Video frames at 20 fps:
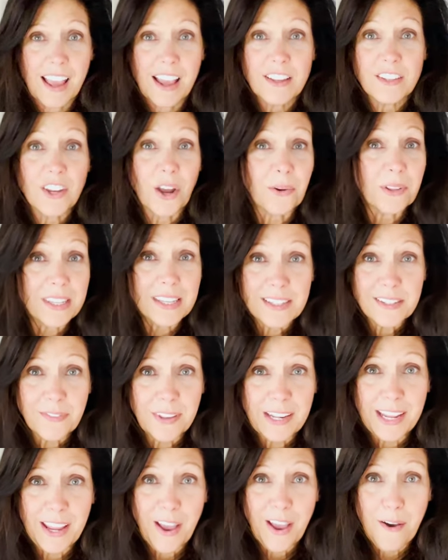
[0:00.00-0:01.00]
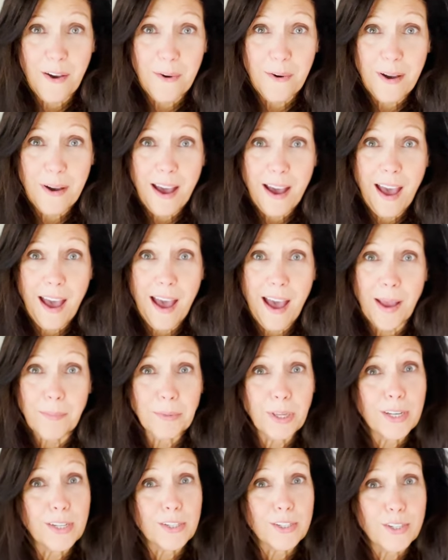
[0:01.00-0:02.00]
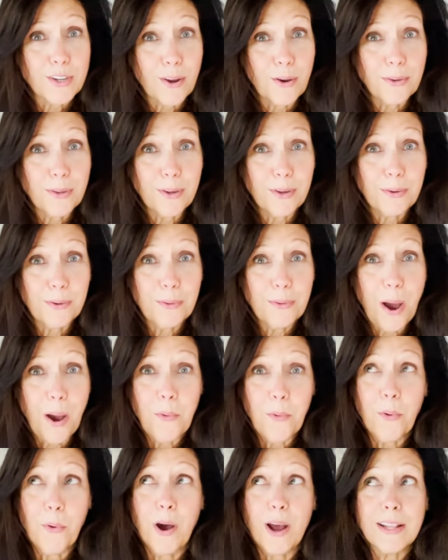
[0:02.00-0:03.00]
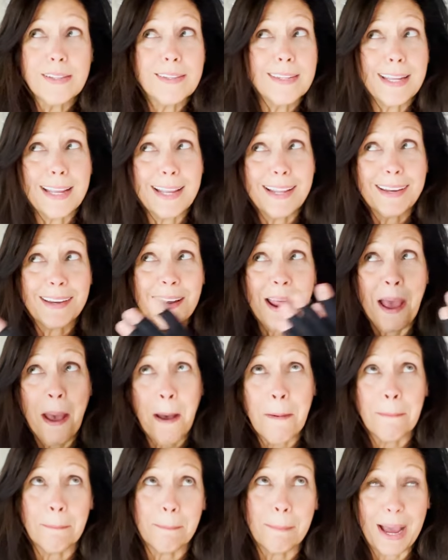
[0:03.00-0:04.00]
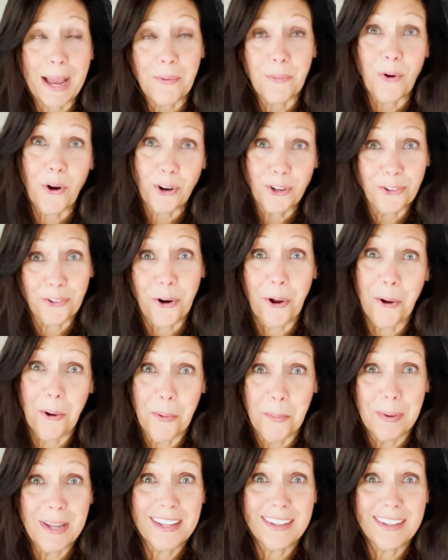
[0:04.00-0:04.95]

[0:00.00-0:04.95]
So in this video, I'm gonna show you what's in my wardrobe.